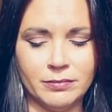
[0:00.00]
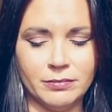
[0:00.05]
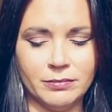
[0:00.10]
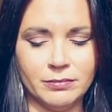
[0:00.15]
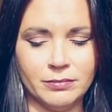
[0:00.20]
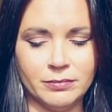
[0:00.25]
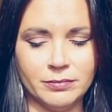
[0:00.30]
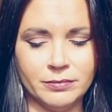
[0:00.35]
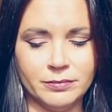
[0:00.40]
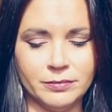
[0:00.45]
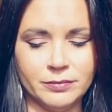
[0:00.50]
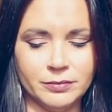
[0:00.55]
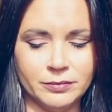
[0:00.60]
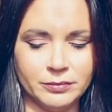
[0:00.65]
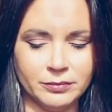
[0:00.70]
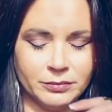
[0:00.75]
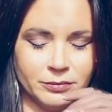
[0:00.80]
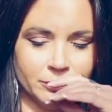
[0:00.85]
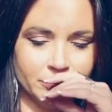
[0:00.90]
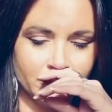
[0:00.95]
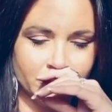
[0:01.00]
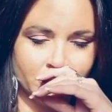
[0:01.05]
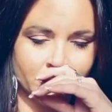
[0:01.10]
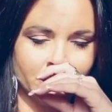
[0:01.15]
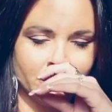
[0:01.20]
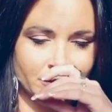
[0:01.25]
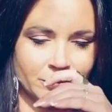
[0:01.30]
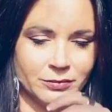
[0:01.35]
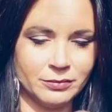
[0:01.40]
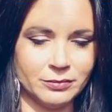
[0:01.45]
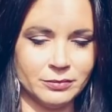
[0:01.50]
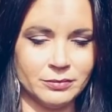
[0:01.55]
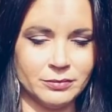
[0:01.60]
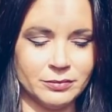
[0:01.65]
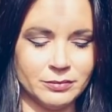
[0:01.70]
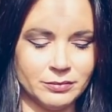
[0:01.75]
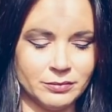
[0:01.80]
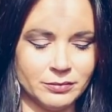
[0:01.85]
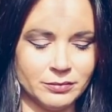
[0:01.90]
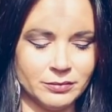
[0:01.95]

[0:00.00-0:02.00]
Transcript: [no speech]